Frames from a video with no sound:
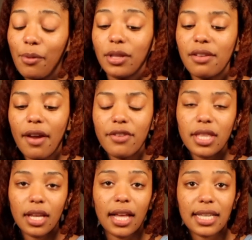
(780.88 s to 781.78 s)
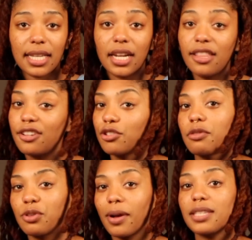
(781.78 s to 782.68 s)
I will leave everything, like I said, in the
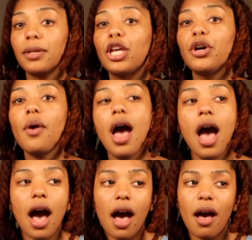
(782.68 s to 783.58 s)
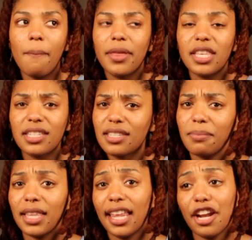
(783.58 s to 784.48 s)
description box below. But this is
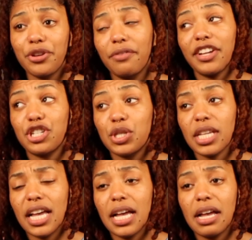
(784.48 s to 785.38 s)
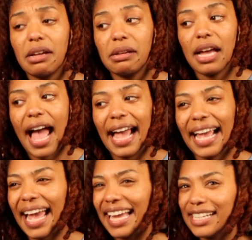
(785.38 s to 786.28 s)
something that I do if I just I
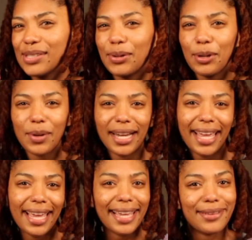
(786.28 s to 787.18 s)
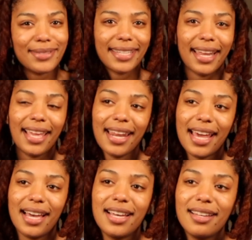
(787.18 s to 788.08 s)
kind of sort of want to get cute tonight.
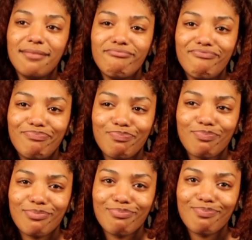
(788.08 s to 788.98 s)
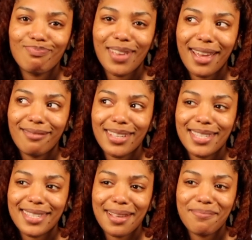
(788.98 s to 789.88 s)
Yeah,
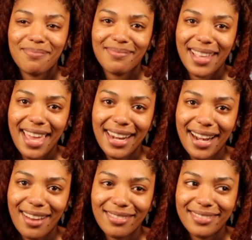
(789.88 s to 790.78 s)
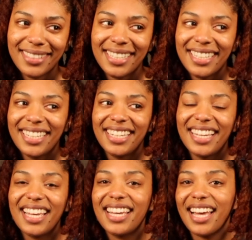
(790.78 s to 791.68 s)
because I'm headed out.
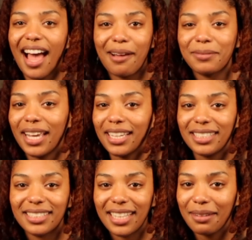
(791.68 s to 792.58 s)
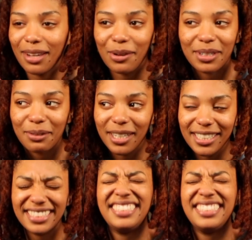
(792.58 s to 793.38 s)
I'm lying, I'm not going nowhere.